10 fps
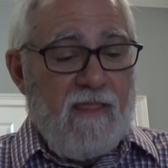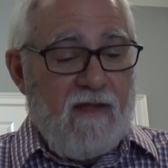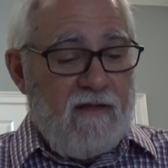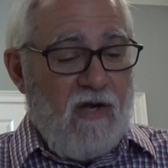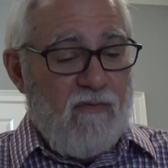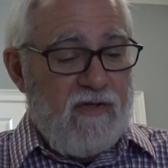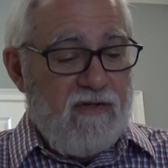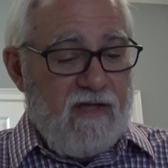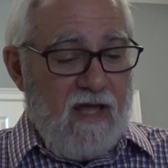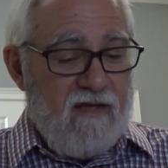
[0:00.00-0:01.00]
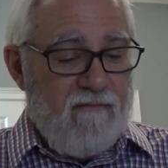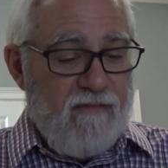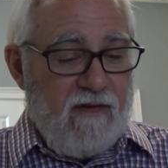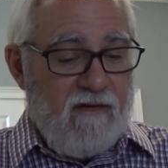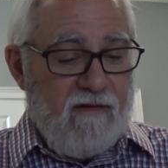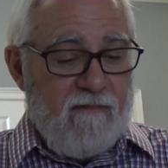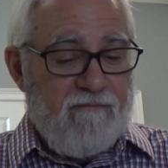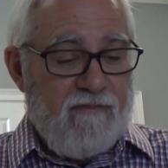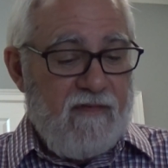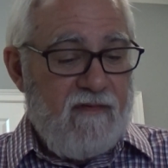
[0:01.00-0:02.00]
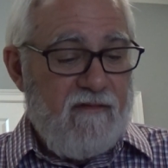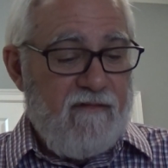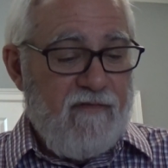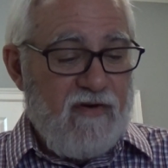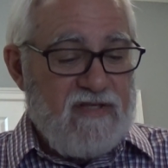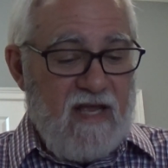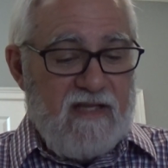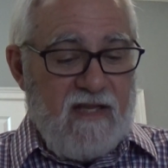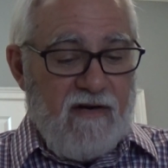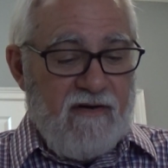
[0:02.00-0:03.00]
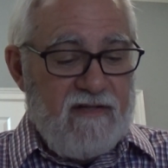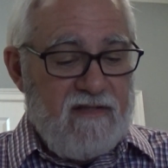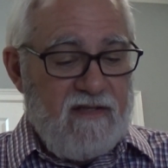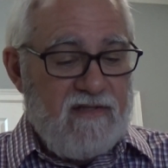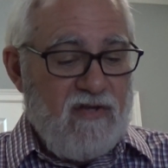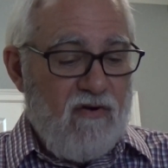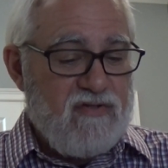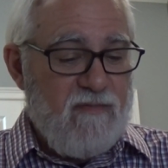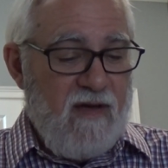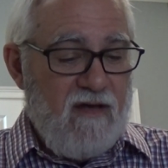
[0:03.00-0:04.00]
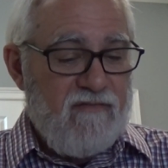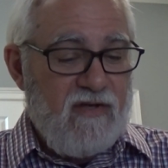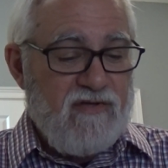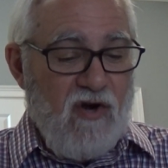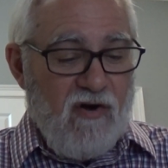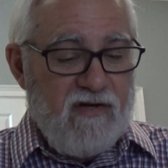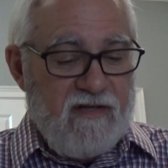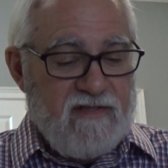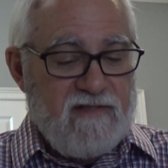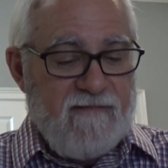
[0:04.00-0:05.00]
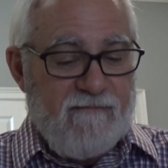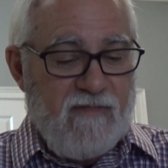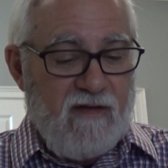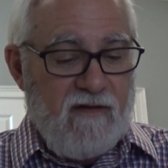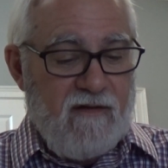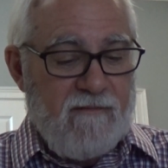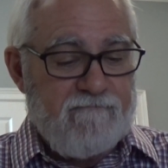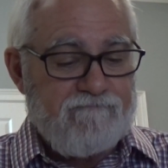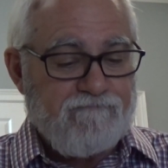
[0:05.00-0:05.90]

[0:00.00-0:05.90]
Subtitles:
When you look at verse 8 there, it talks about the darkness. When